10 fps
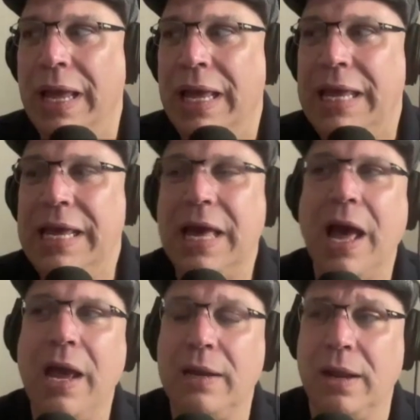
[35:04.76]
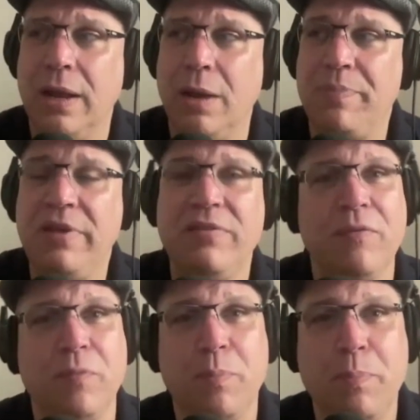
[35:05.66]
he got a piece
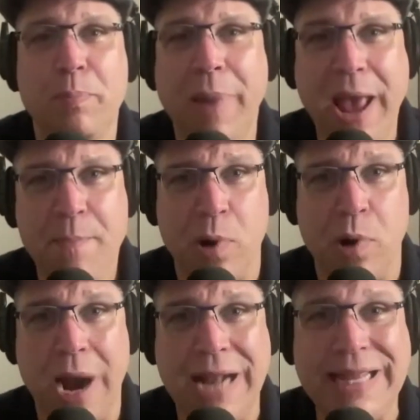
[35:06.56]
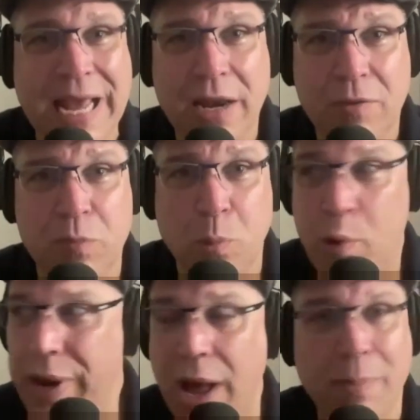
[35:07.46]
of paper at the end of
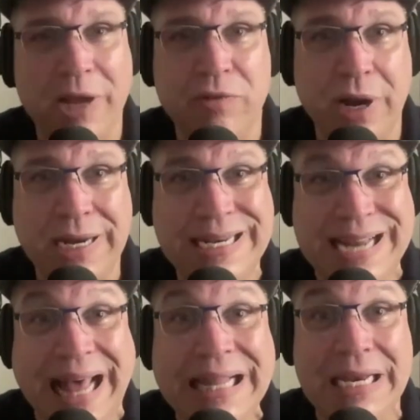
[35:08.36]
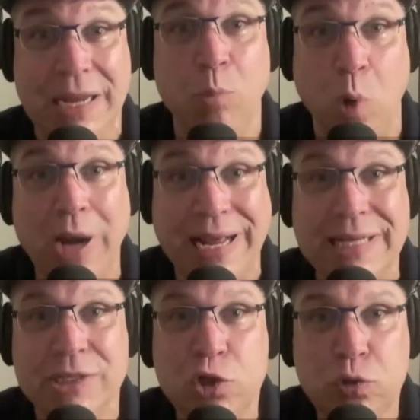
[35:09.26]
Marine combat training telling him what
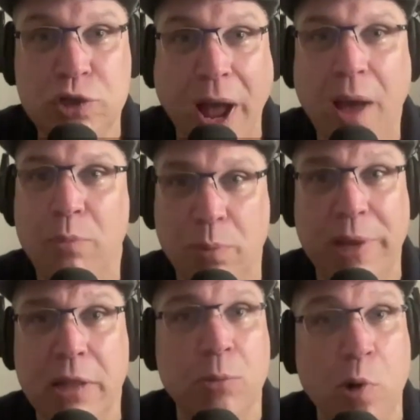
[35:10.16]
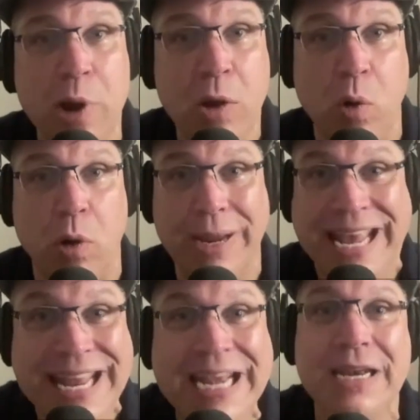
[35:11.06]
his new job would be in the Marine Corps.
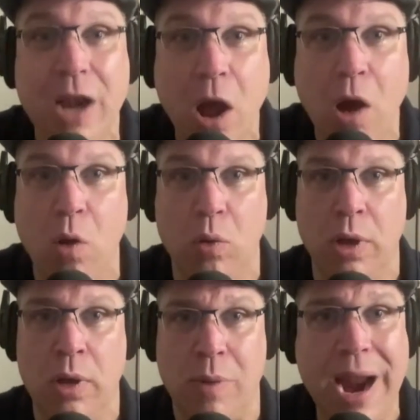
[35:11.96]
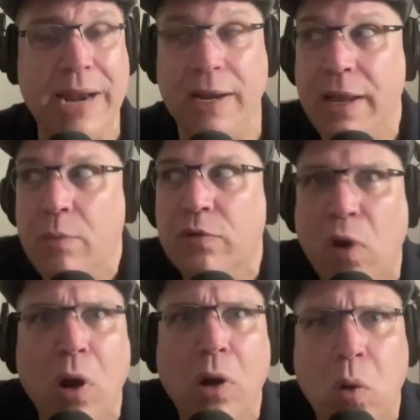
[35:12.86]
He didn't know, right? And he was
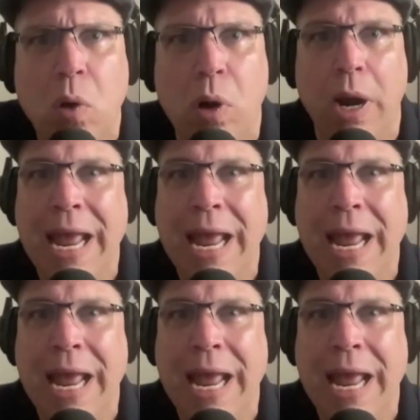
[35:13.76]
hardcore,